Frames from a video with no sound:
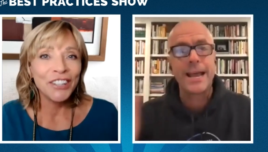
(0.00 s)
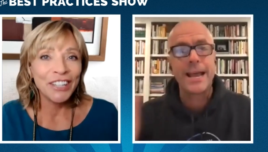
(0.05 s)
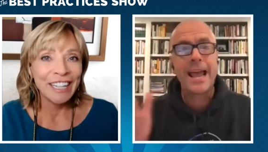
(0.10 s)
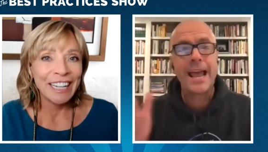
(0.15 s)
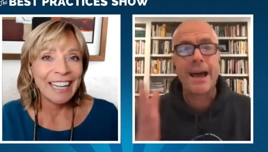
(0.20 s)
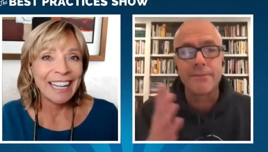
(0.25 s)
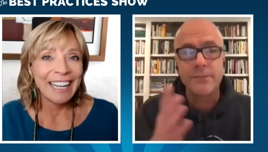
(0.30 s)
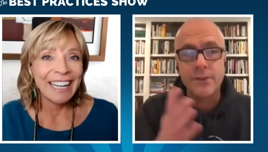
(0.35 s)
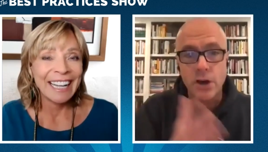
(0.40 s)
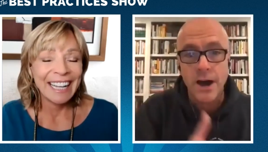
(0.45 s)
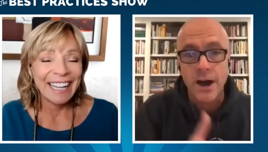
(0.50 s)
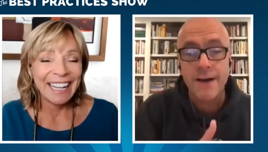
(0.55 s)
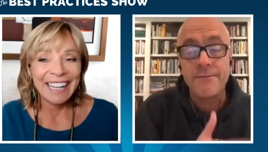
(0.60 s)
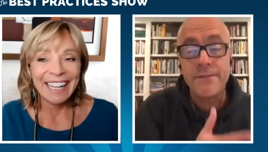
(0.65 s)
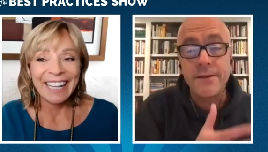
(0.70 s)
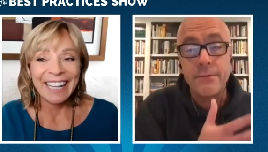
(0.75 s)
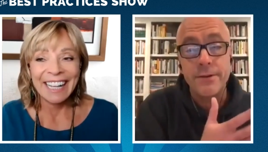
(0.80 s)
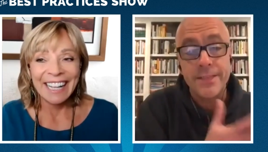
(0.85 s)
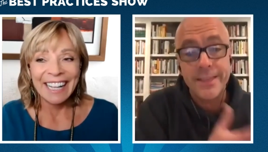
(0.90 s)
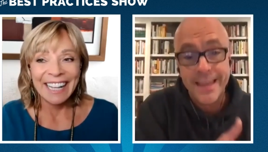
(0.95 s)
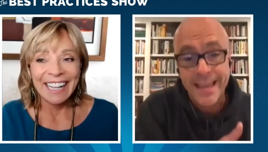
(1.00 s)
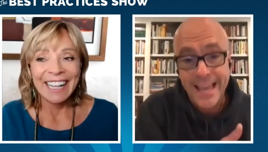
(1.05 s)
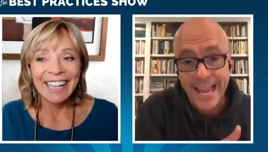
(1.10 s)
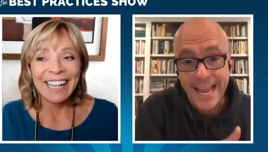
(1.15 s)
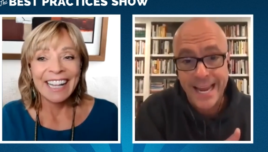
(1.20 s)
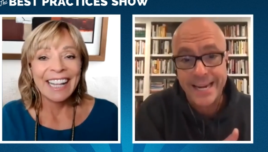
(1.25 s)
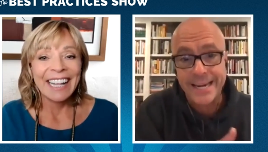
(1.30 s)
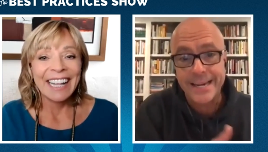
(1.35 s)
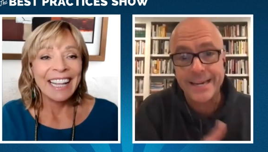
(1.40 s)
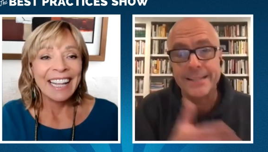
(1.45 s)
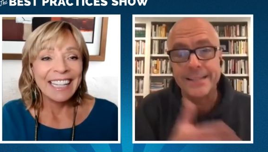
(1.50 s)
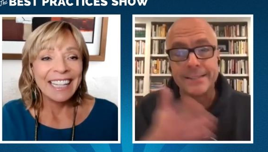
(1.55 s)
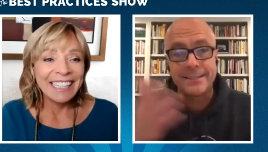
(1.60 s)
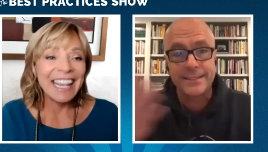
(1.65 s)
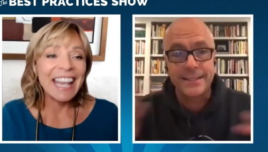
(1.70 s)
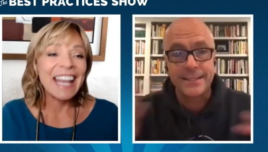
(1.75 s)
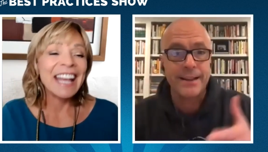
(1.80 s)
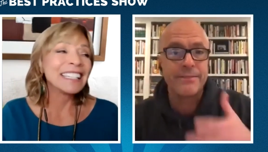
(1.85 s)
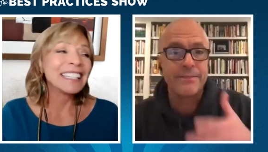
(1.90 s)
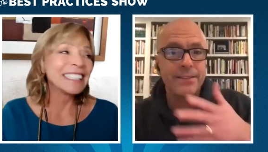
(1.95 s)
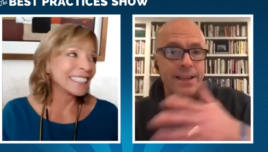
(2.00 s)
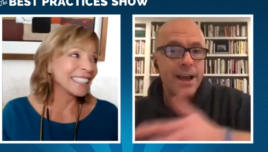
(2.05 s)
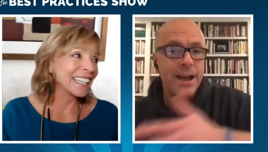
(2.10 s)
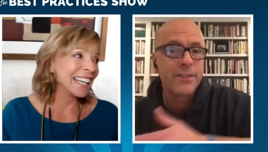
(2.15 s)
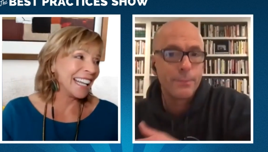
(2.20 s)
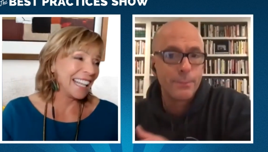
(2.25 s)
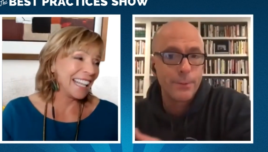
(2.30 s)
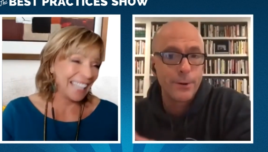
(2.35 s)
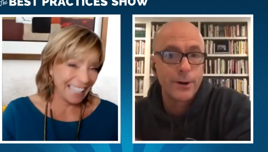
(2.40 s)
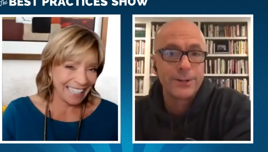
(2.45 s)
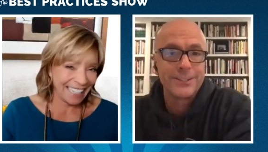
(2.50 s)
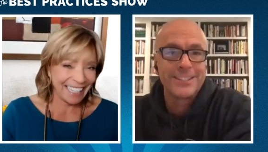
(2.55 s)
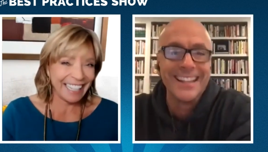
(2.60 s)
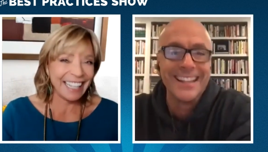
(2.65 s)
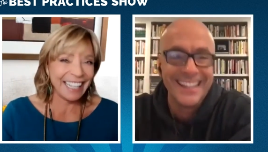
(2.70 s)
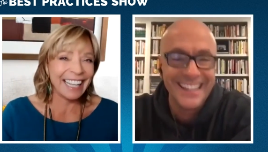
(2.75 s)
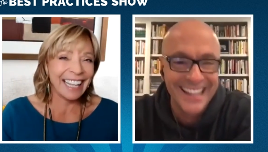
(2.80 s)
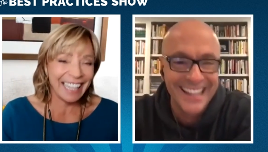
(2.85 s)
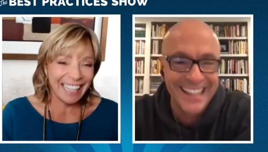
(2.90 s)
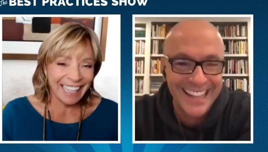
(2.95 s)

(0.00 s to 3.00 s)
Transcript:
Speaker 1: want to have coffee with Kate instead yes. of person.